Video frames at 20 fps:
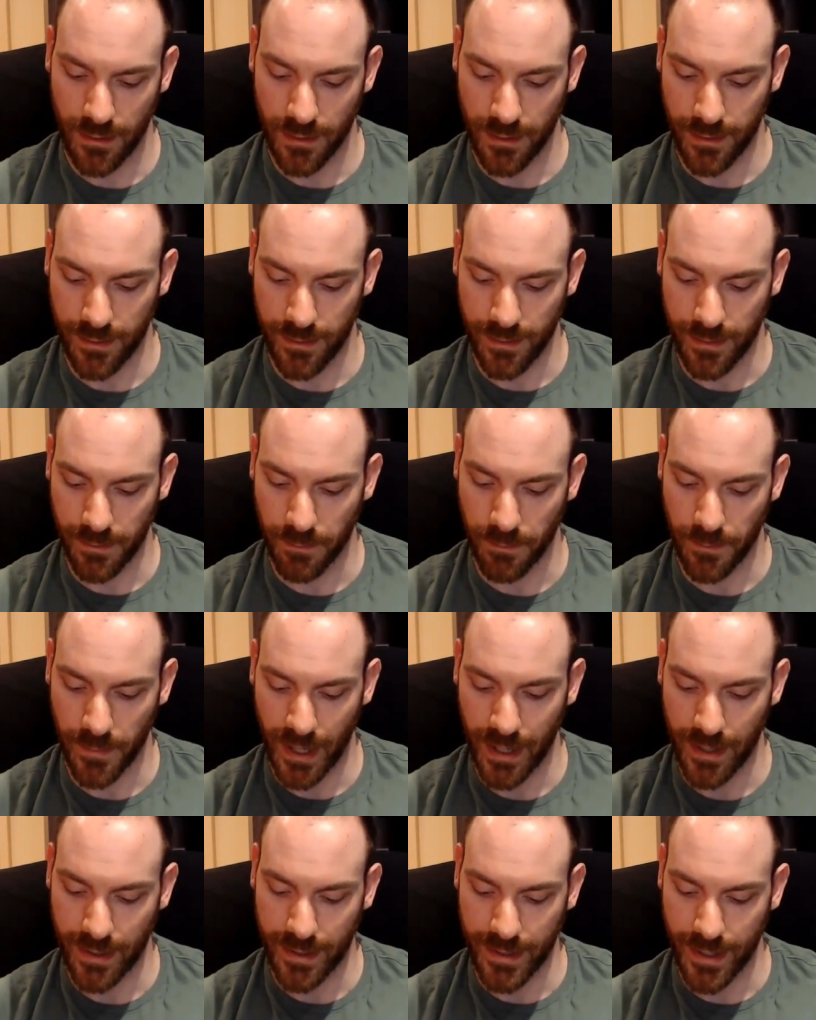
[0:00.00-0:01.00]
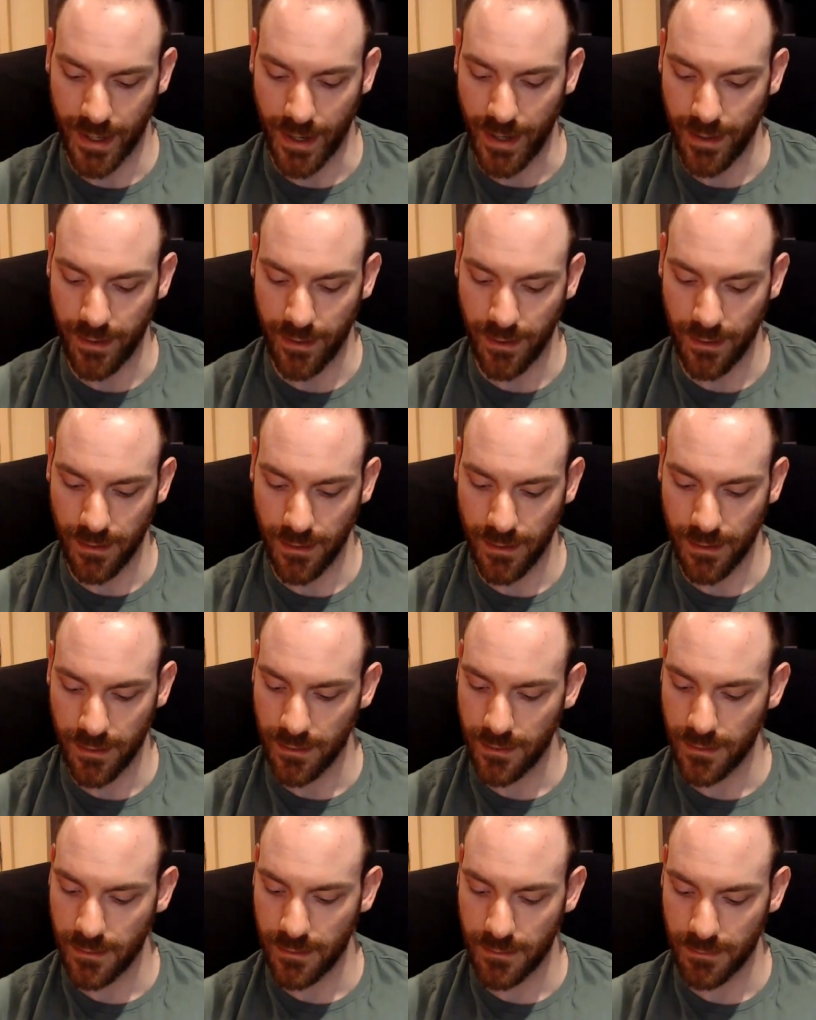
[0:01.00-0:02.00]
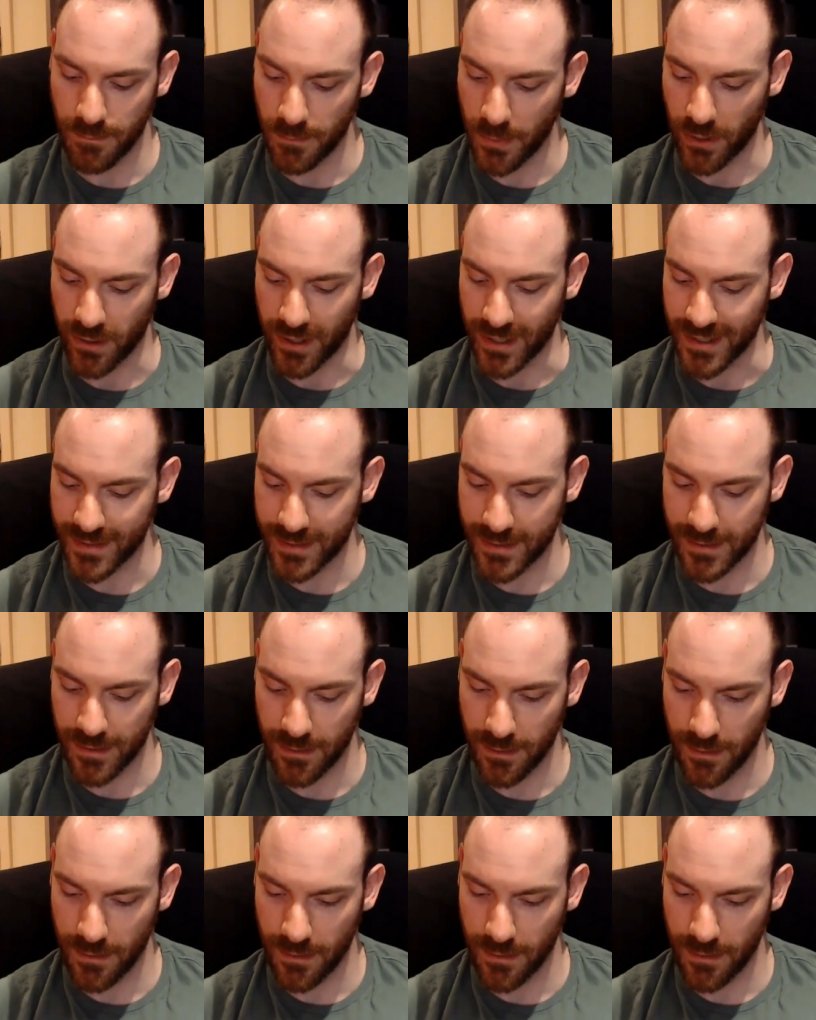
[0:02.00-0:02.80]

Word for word: Namake Morris.